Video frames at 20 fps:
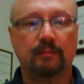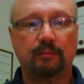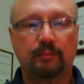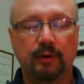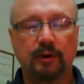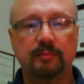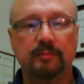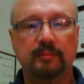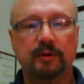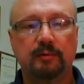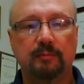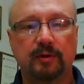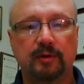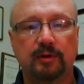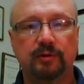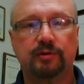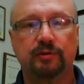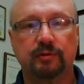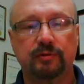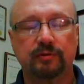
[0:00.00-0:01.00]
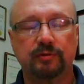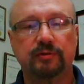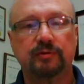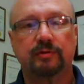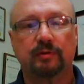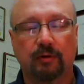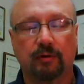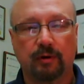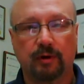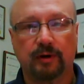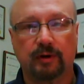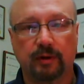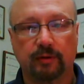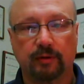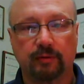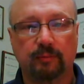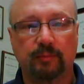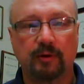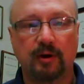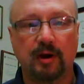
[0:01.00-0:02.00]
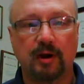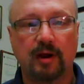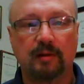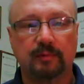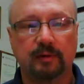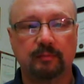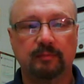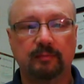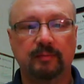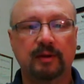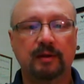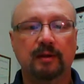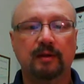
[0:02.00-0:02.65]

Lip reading: Premium issues are another problem.